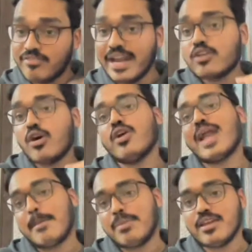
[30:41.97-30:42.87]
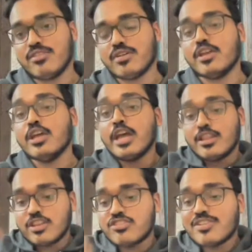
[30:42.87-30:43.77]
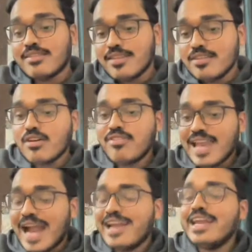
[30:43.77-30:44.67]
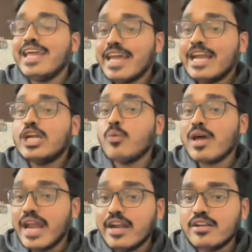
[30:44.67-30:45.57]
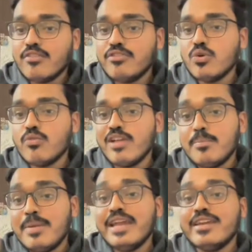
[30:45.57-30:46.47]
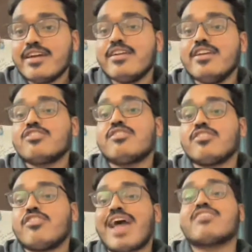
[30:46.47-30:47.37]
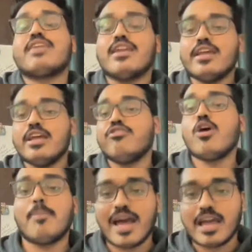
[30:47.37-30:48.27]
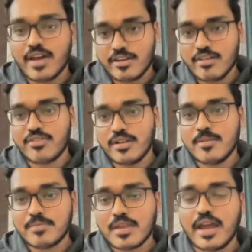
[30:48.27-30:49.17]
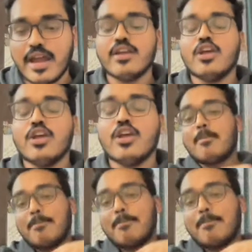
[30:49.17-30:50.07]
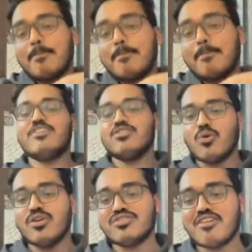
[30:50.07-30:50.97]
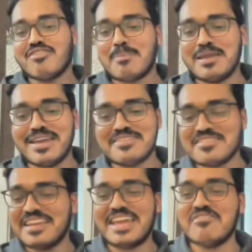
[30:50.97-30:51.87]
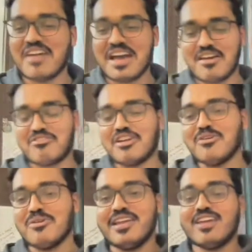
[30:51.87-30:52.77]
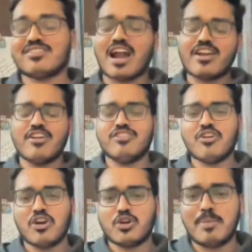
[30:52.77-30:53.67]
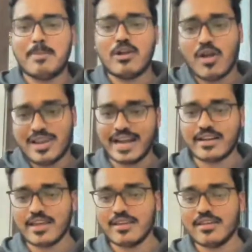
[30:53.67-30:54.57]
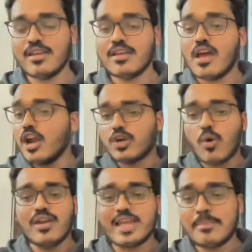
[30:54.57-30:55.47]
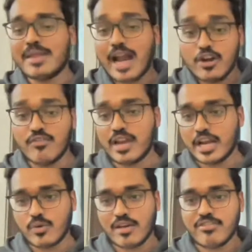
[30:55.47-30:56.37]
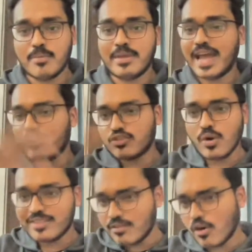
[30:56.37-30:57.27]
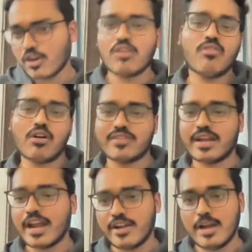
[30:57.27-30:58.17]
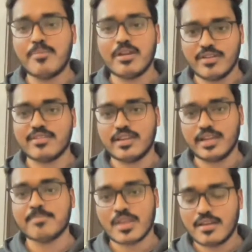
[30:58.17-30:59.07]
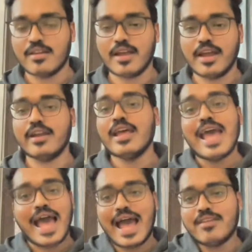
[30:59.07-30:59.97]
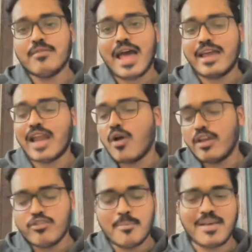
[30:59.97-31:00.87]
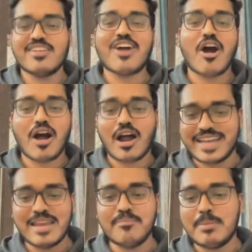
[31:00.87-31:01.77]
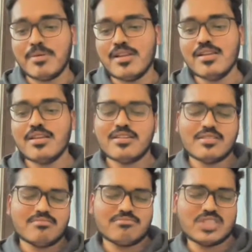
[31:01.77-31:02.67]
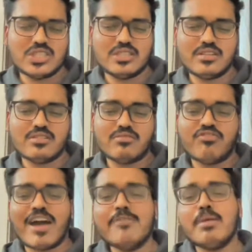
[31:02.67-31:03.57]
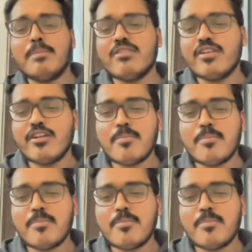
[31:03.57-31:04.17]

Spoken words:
weight on your application. The chances of landing into an interview will be increased drastically if you apply via referral, right? So my major source of application came via referral only. I started reaching out to people on LinkedIn, told them that, are you willing to refer me? I showed them what all works that I did previously, right? And if you message 10 people, 5 people will